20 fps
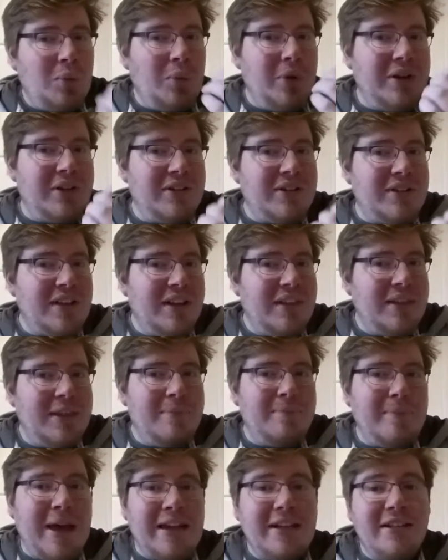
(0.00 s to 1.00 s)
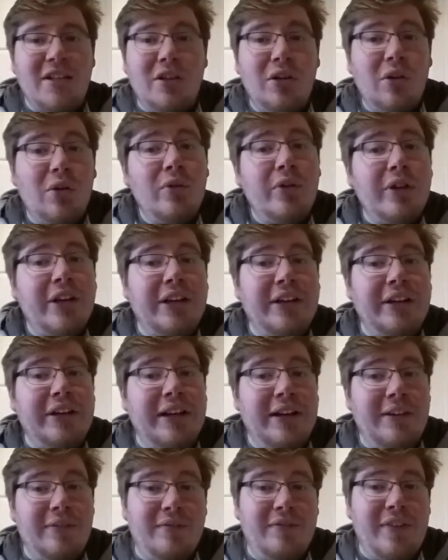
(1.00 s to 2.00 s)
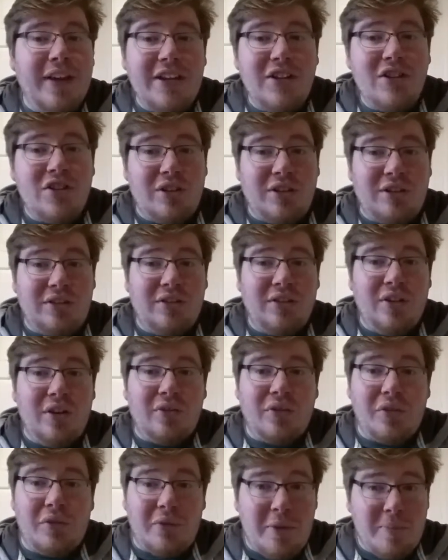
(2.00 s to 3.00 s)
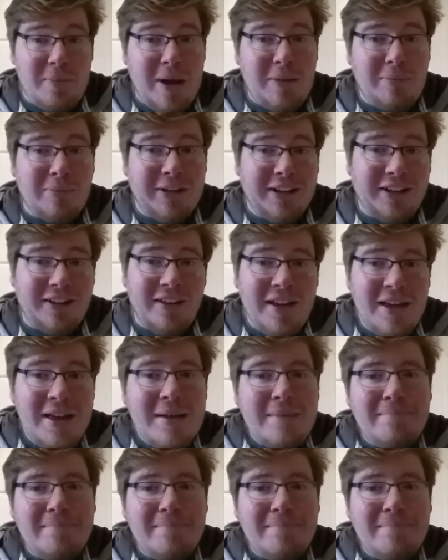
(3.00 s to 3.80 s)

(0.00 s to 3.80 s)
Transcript: was the Mandalorian invasion of the Republic.